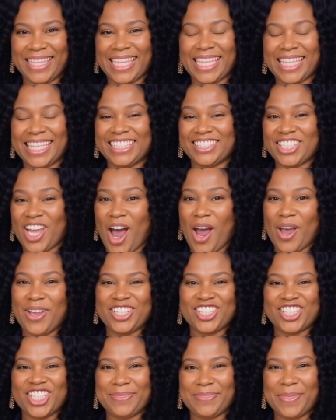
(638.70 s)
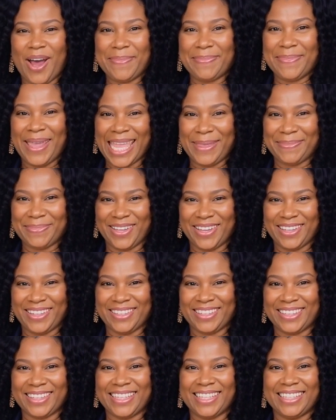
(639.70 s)
It's ownership on paper,
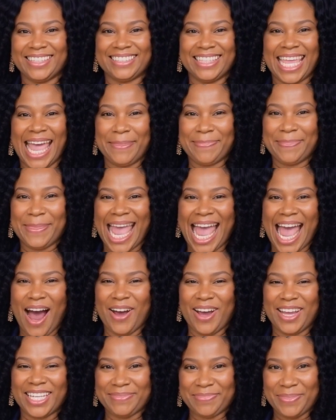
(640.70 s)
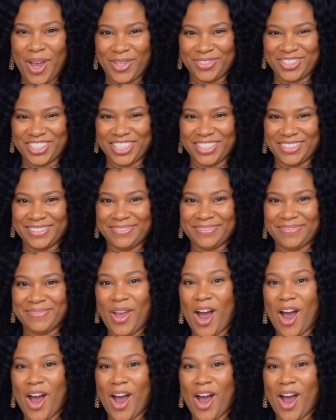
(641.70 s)
not power in motion.